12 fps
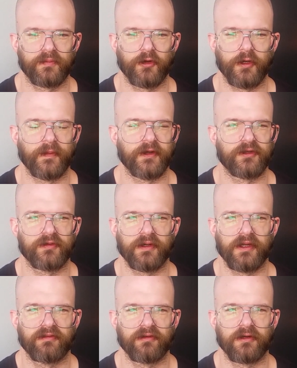pretty much
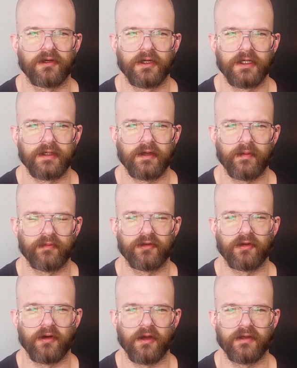whatever comes
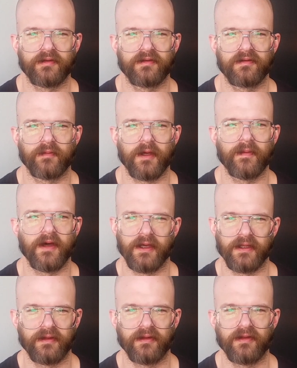across my
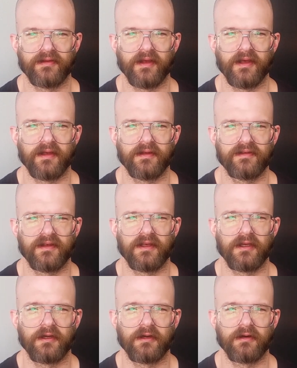mind as I sit
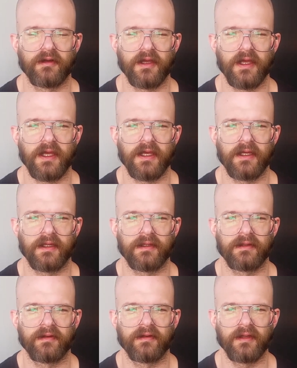here
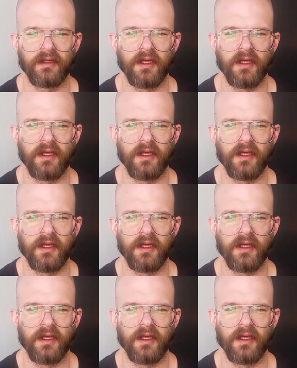and